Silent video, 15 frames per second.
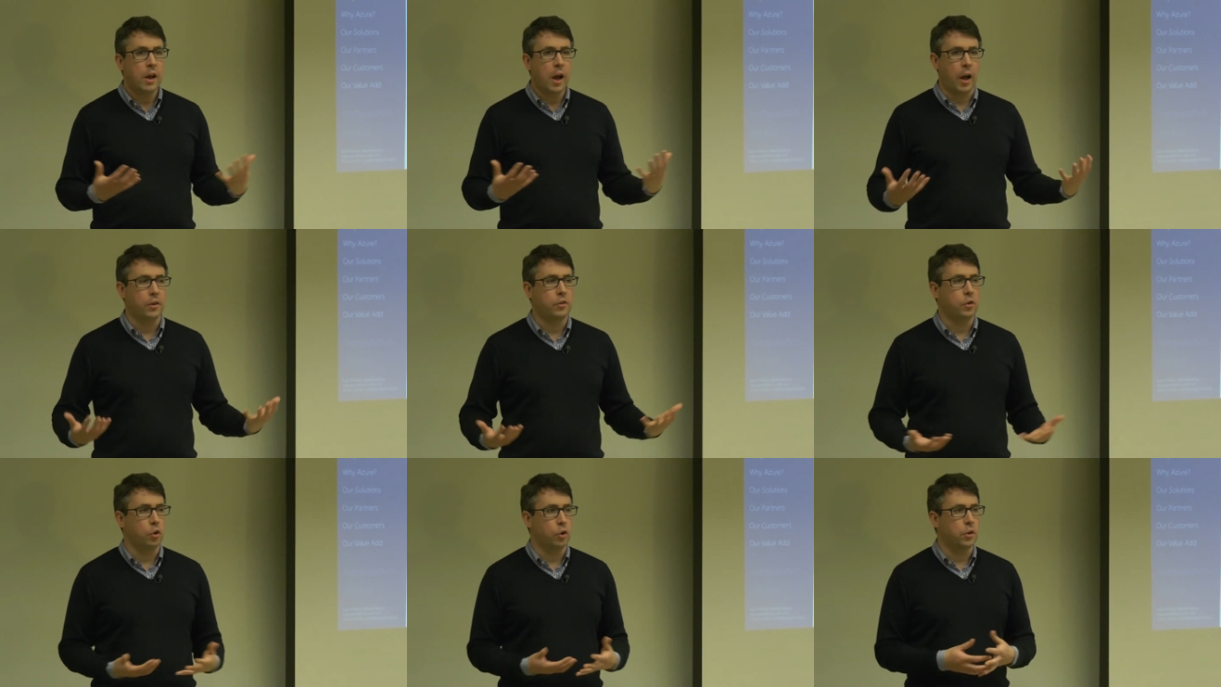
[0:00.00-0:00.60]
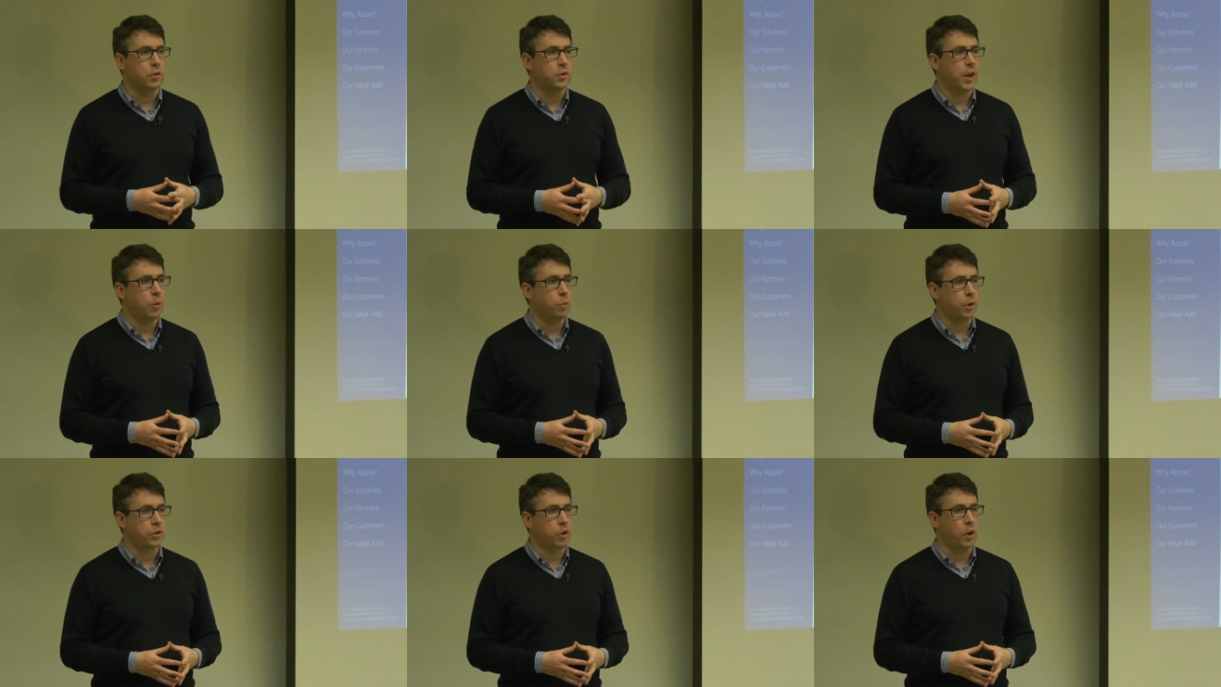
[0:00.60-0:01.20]
And to understand
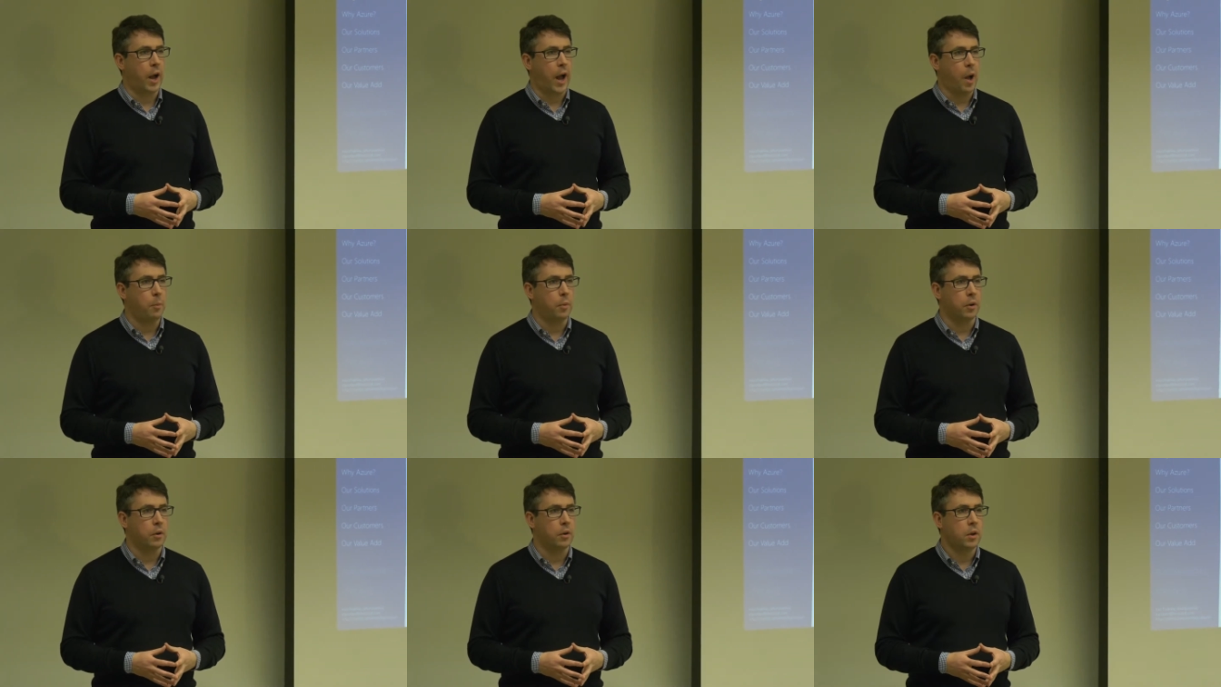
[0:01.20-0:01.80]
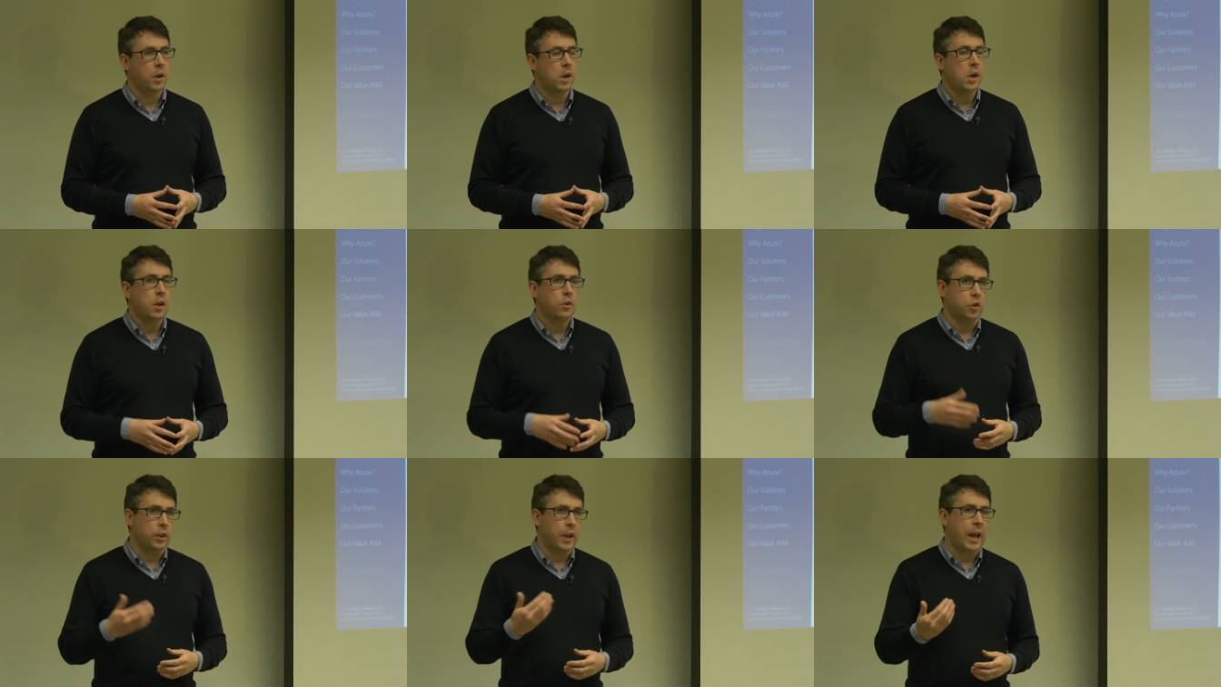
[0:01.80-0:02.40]
what's going to happen.
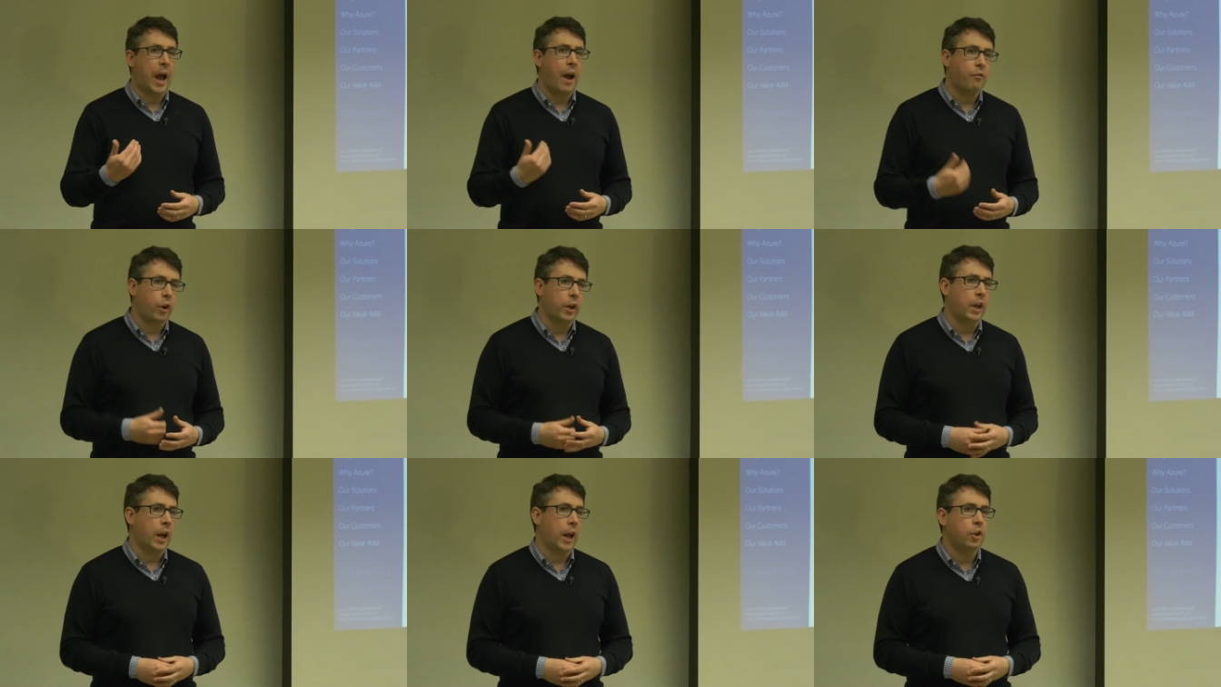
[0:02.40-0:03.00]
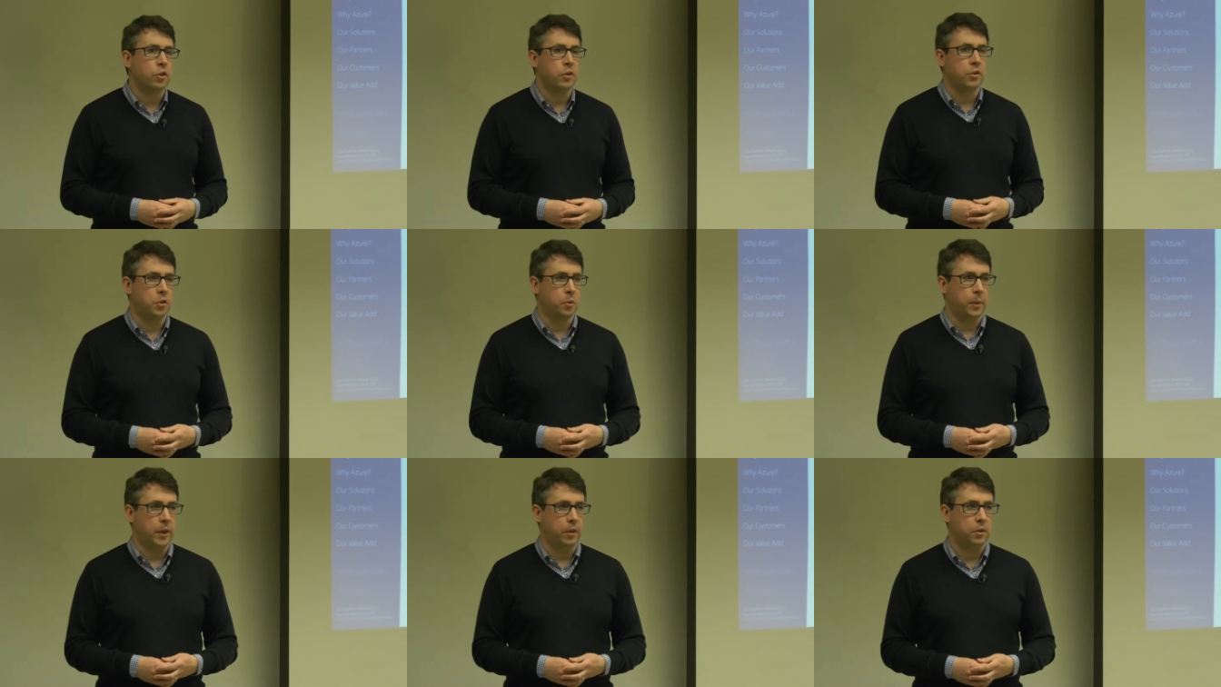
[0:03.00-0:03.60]
So they have regulations to
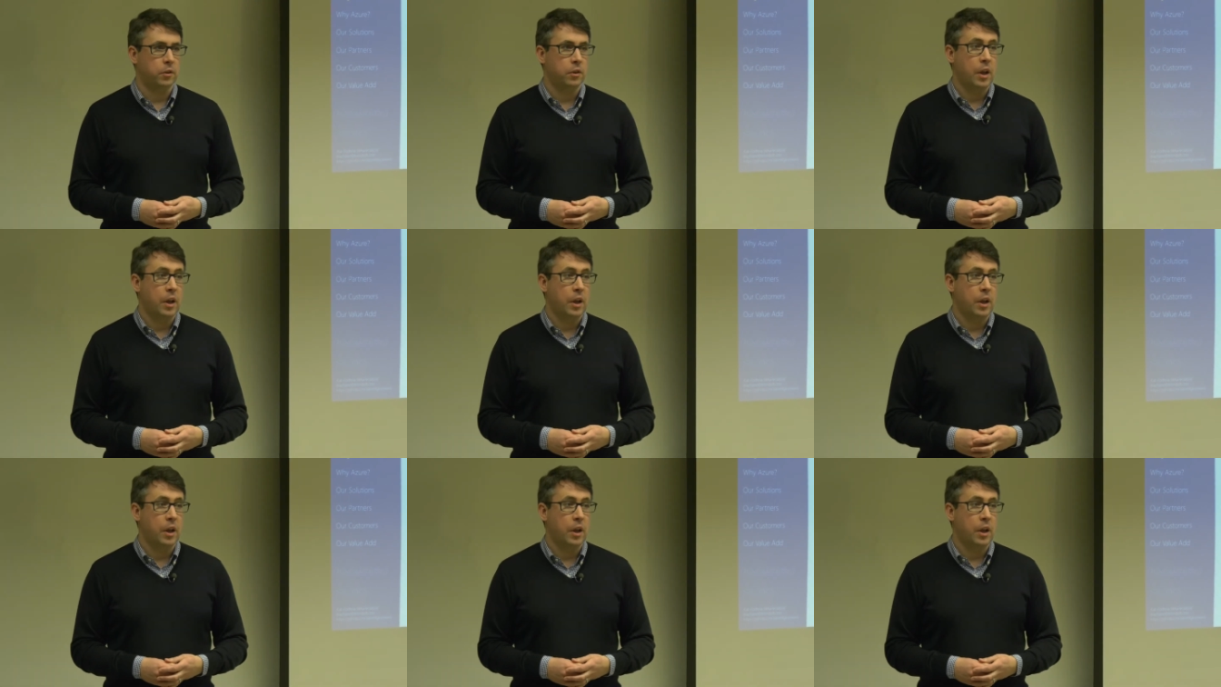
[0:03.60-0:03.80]
meet.